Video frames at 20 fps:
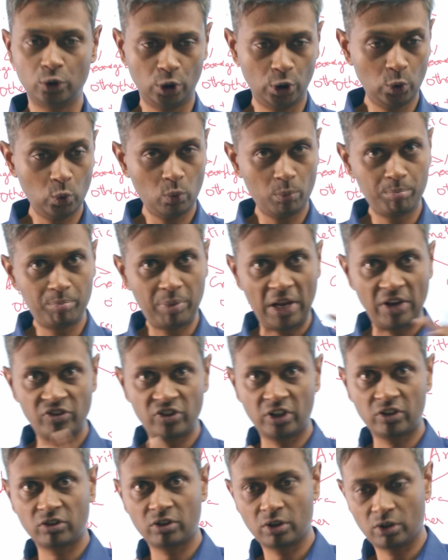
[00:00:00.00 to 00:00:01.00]
Do
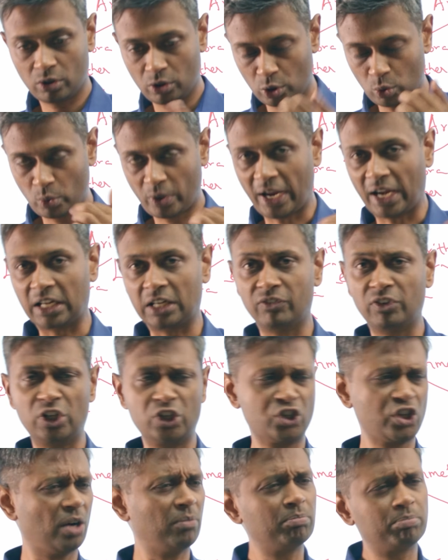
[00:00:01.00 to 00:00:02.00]
basics, do cat level,
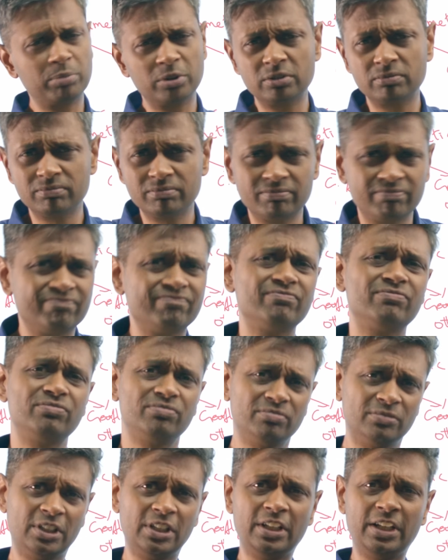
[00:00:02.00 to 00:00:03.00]
jump.
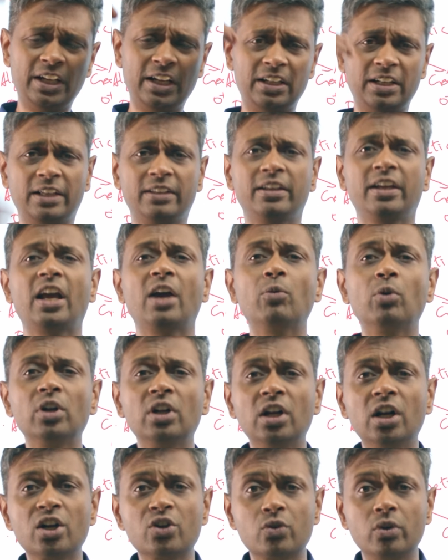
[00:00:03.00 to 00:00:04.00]
It's like saying, I want
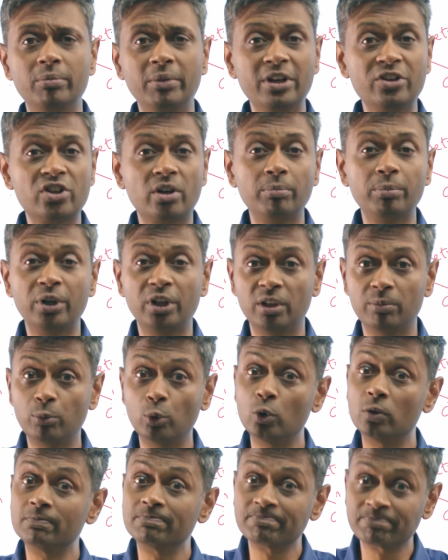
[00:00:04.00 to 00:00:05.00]
to learn swimming, jump into the
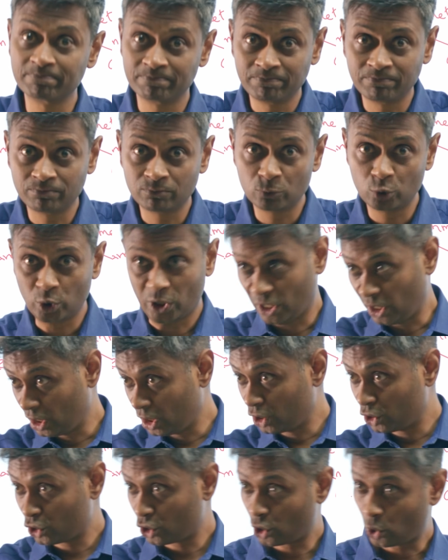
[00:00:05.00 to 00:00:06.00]
pool. You can
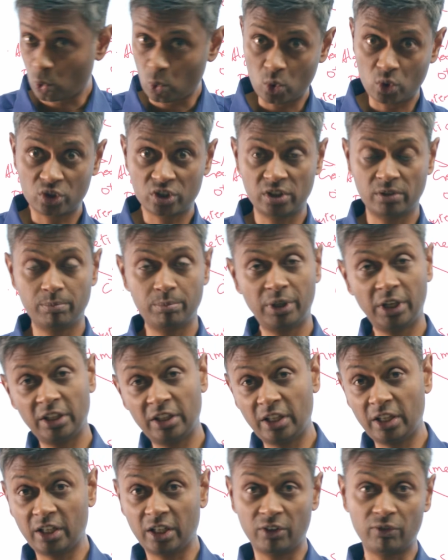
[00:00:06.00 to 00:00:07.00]
learn strokes and
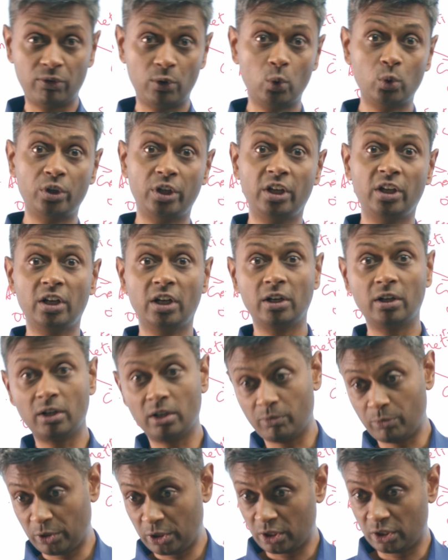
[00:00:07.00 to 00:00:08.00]
breathing and floating
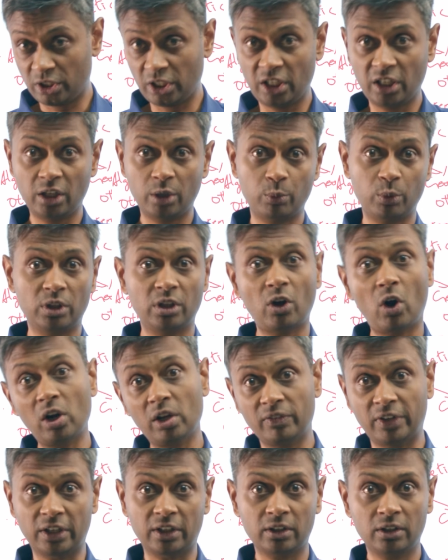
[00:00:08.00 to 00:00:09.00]
and with the thing and with
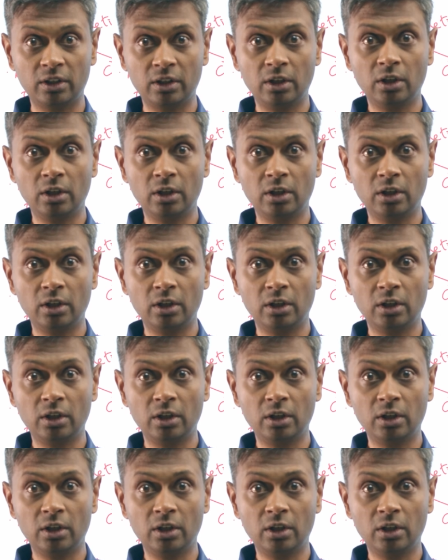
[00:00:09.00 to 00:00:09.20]
all of that.